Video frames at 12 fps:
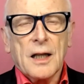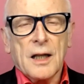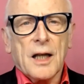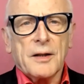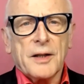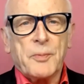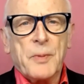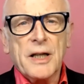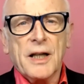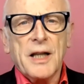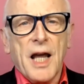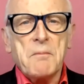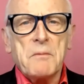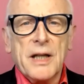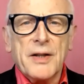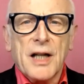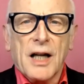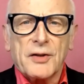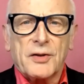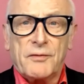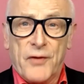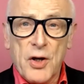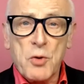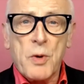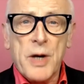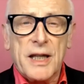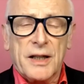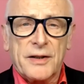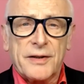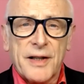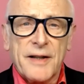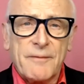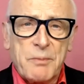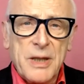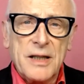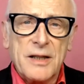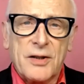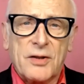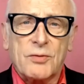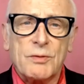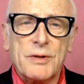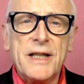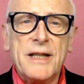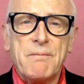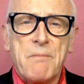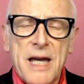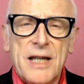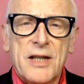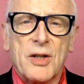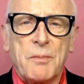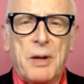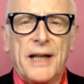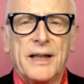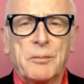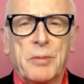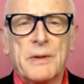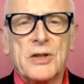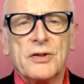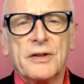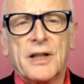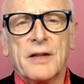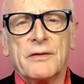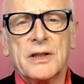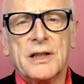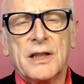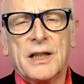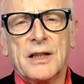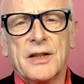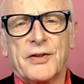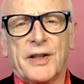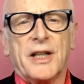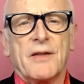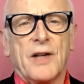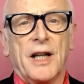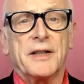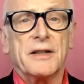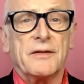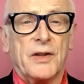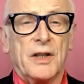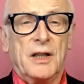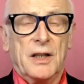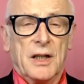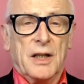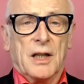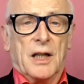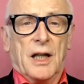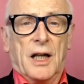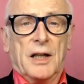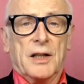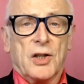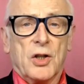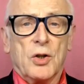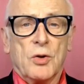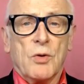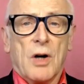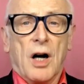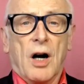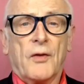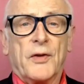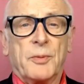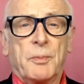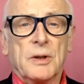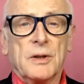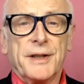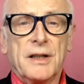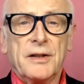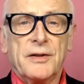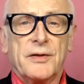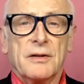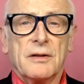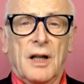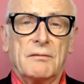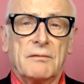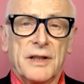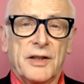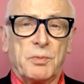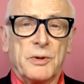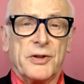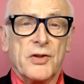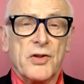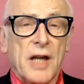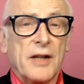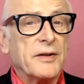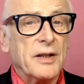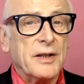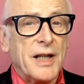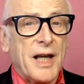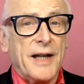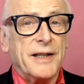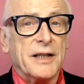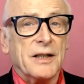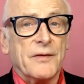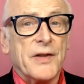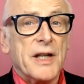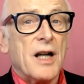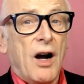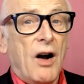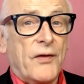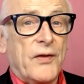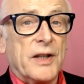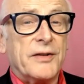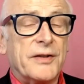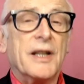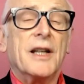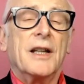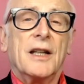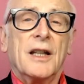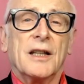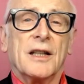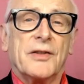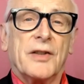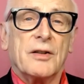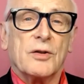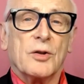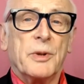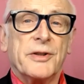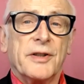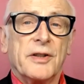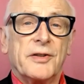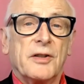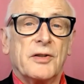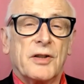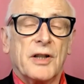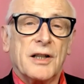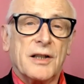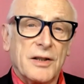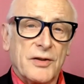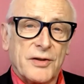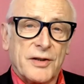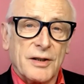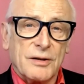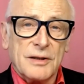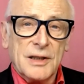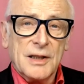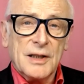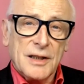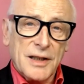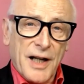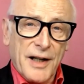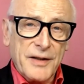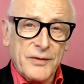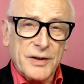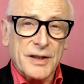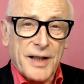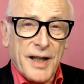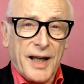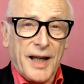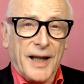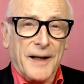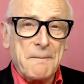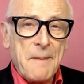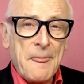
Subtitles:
Now, there's been, in the last few weeks, there have been 3 major planning permissions given in the City of London for new office buildings. And this would suggest that the idea of the office in a central business district is still live and kicking.